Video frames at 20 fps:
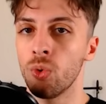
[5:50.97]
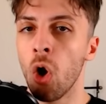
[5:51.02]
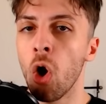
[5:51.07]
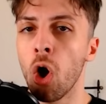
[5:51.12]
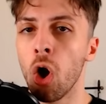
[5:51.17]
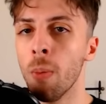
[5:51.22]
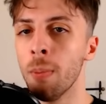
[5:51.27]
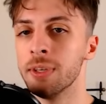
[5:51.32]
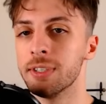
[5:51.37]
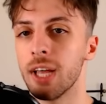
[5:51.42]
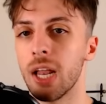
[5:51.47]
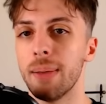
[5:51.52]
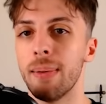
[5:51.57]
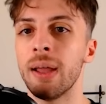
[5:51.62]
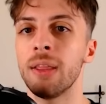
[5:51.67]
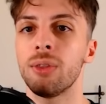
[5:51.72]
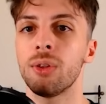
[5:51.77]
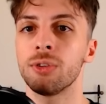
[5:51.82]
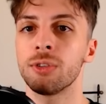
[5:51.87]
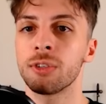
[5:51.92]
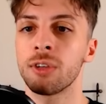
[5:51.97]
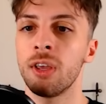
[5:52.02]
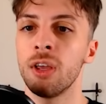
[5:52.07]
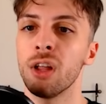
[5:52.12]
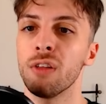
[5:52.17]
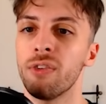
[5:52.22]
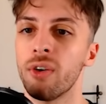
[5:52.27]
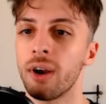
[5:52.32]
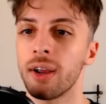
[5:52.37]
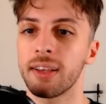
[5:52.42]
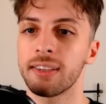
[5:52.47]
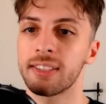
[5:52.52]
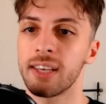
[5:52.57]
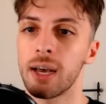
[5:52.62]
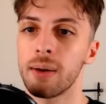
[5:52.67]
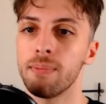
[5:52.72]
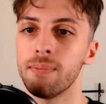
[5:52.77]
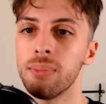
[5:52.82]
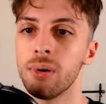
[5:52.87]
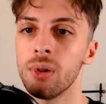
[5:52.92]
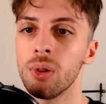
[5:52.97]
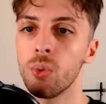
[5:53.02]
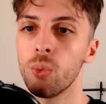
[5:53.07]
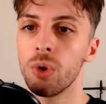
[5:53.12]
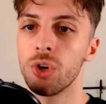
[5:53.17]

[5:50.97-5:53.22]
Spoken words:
Kokomi's elemental skill for example,